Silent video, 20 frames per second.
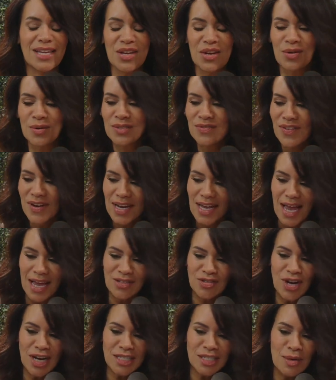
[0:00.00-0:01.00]
You know, it's funny. I
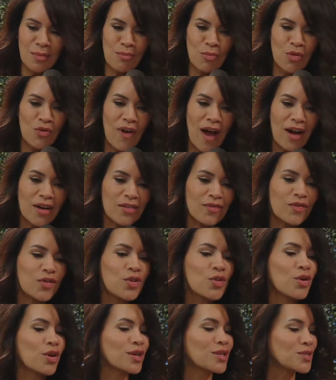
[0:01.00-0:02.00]
tried to move out of New
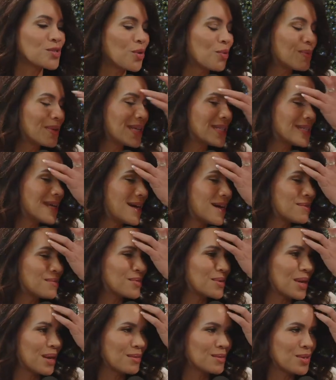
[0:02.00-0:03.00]
York so many times
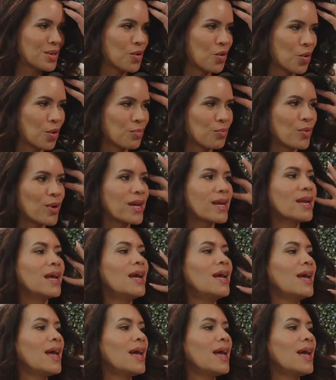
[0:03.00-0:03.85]
when I was in corporate,